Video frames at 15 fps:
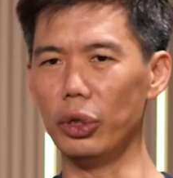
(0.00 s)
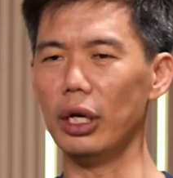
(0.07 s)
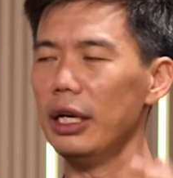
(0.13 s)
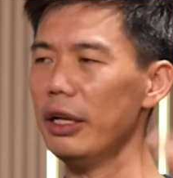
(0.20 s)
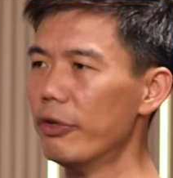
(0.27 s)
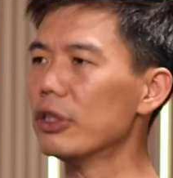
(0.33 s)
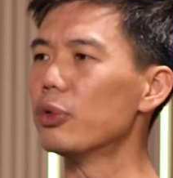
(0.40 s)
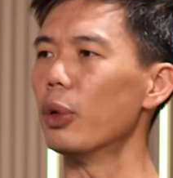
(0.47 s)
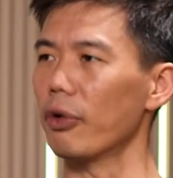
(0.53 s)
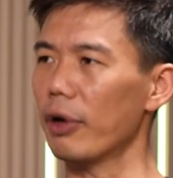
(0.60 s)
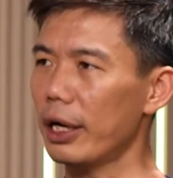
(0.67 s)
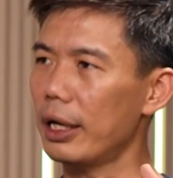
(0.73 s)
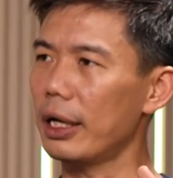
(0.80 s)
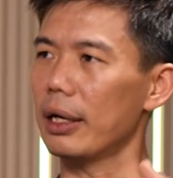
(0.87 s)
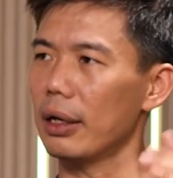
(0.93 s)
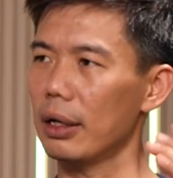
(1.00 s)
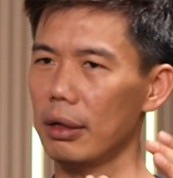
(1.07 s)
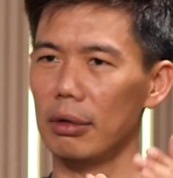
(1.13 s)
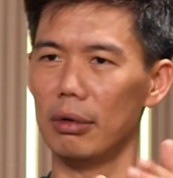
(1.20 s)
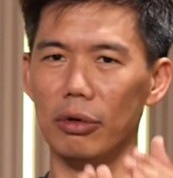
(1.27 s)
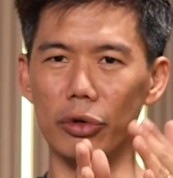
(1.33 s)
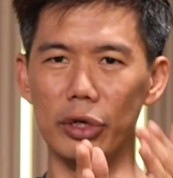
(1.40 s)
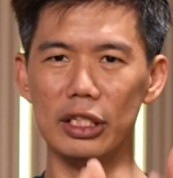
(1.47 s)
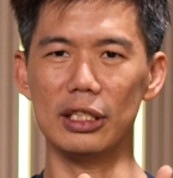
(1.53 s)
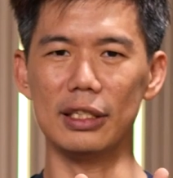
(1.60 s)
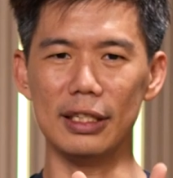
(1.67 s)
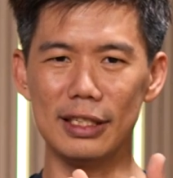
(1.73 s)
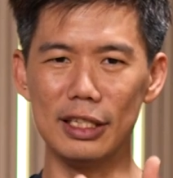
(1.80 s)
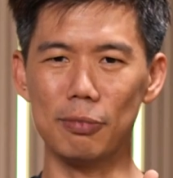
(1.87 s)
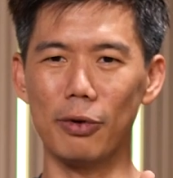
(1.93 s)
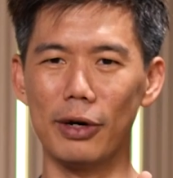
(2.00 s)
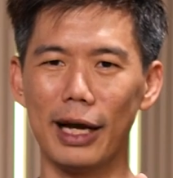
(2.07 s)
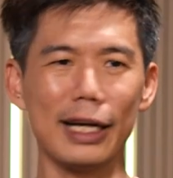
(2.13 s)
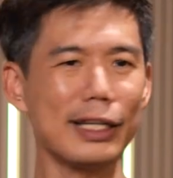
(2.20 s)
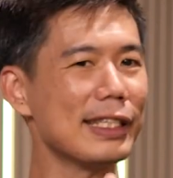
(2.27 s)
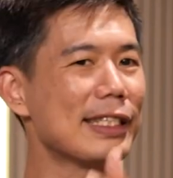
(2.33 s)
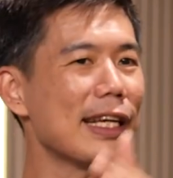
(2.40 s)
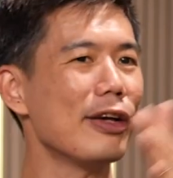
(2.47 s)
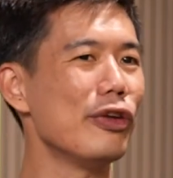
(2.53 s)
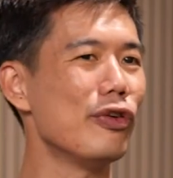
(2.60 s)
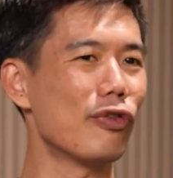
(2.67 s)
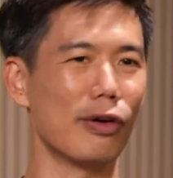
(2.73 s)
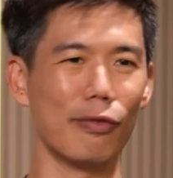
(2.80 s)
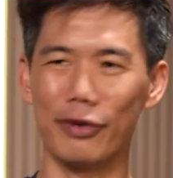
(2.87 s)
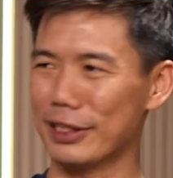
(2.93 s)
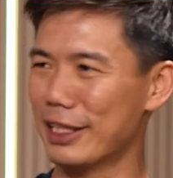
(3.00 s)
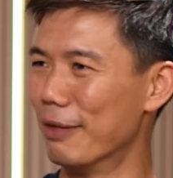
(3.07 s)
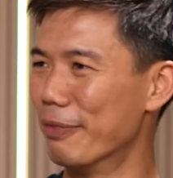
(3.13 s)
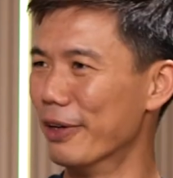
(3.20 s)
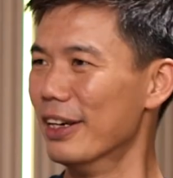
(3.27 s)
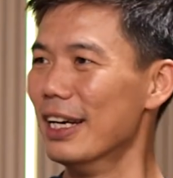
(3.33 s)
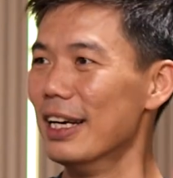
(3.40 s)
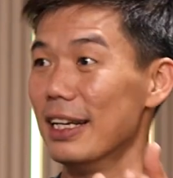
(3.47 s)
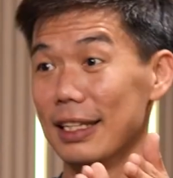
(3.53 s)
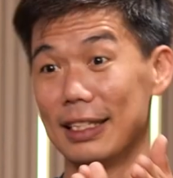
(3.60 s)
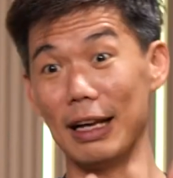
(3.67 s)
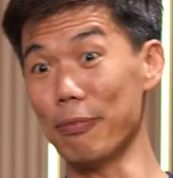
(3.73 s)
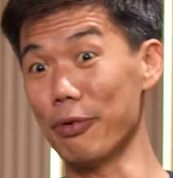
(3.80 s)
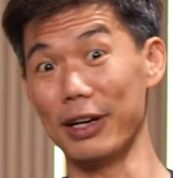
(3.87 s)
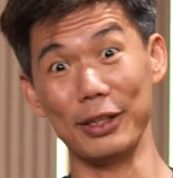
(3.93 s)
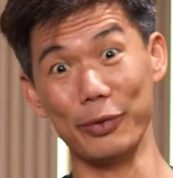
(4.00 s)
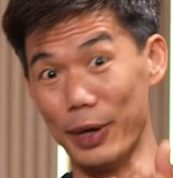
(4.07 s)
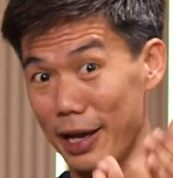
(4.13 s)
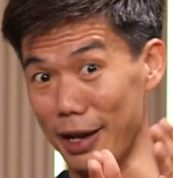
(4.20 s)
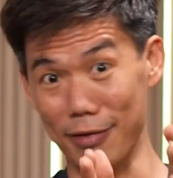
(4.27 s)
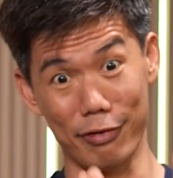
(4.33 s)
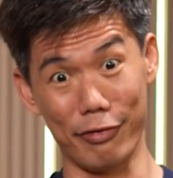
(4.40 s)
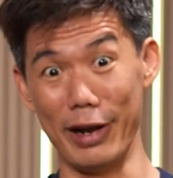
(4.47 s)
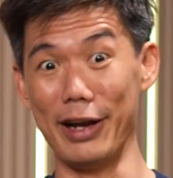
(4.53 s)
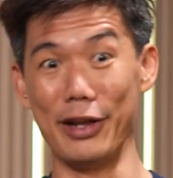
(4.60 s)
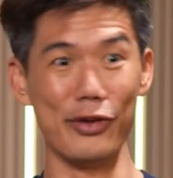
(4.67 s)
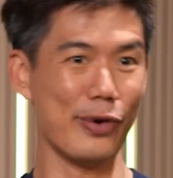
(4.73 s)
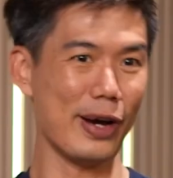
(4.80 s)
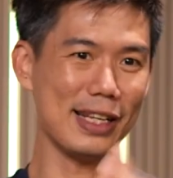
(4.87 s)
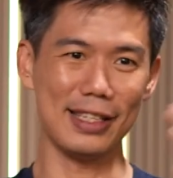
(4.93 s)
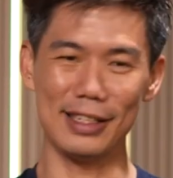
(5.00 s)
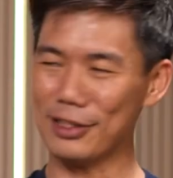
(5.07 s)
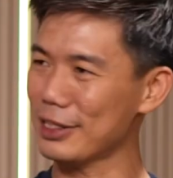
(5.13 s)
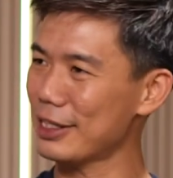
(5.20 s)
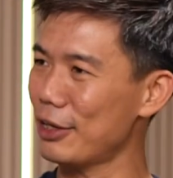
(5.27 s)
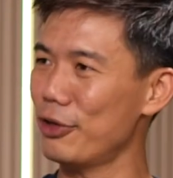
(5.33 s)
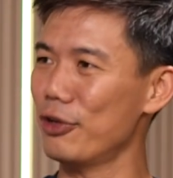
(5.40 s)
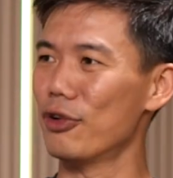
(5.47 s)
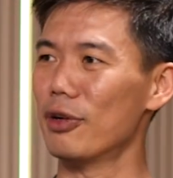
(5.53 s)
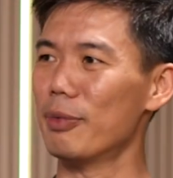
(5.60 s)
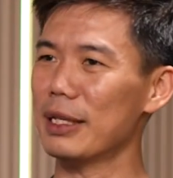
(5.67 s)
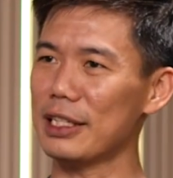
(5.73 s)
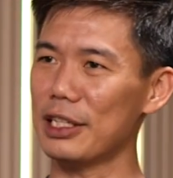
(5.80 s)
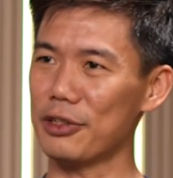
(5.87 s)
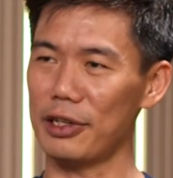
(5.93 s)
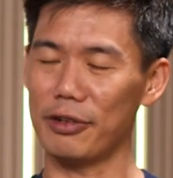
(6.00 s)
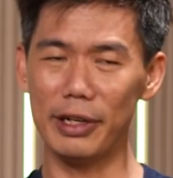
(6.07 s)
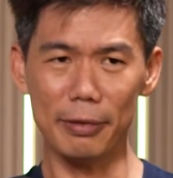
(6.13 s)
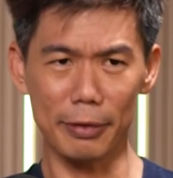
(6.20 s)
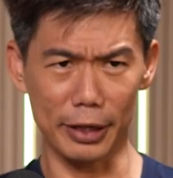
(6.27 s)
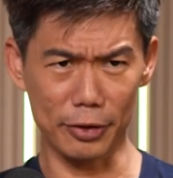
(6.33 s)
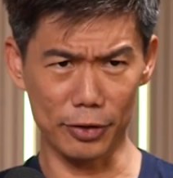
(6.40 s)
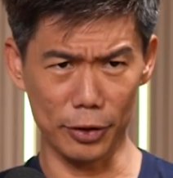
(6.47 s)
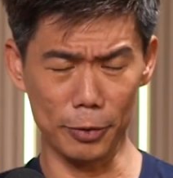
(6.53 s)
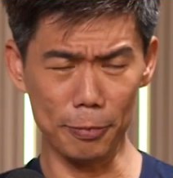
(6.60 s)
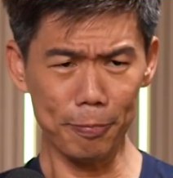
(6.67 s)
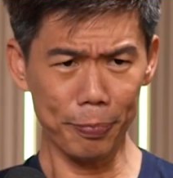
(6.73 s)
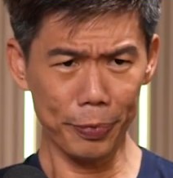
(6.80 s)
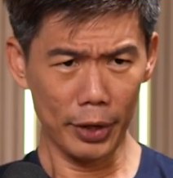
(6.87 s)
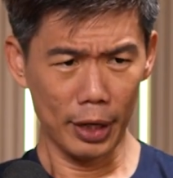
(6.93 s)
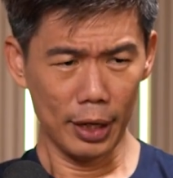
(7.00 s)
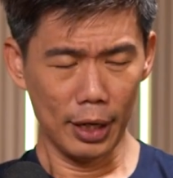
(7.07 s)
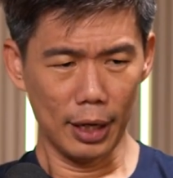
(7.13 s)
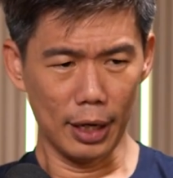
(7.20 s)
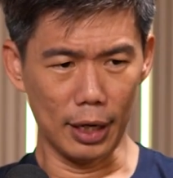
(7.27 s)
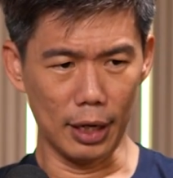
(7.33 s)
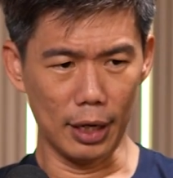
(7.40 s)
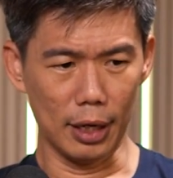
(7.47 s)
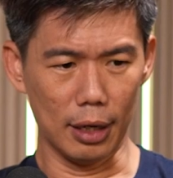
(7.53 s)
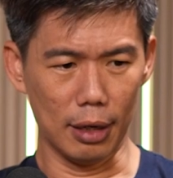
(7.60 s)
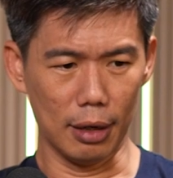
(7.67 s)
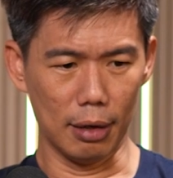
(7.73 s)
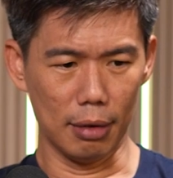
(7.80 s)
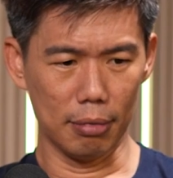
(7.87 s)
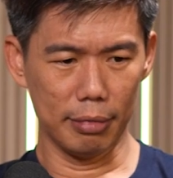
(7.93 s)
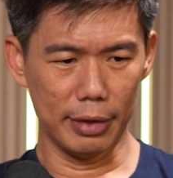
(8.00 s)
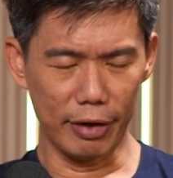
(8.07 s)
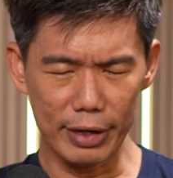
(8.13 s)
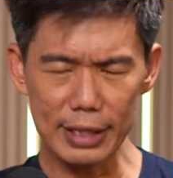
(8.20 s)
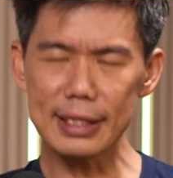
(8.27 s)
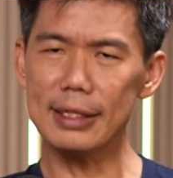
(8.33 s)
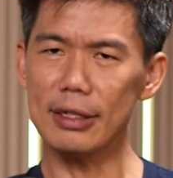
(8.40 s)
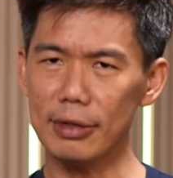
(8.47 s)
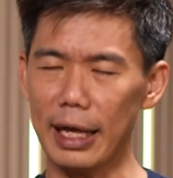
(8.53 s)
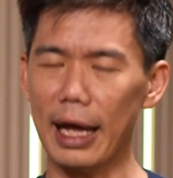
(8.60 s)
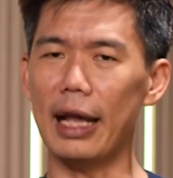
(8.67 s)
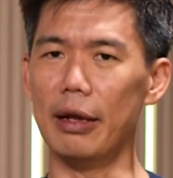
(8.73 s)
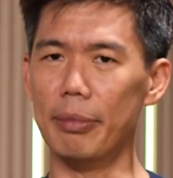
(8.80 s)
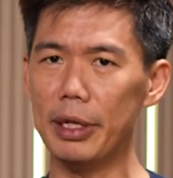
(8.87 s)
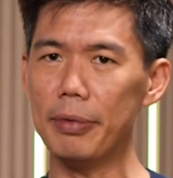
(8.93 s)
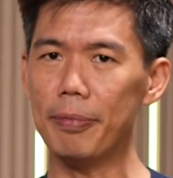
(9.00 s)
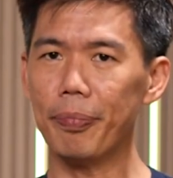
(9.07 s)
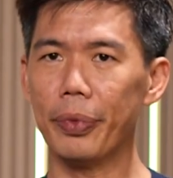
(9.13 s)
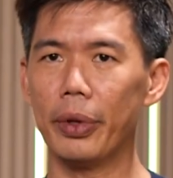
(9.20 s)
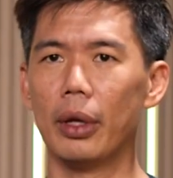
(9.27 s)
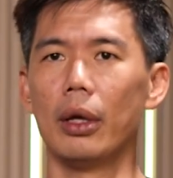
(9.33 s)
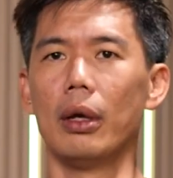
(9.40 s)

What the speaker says: the levers work, right? Like, does this product actually sell in Europe? For example, there's some products where great in US does not sell in Europe, etc. Right? Like so, there is still the element,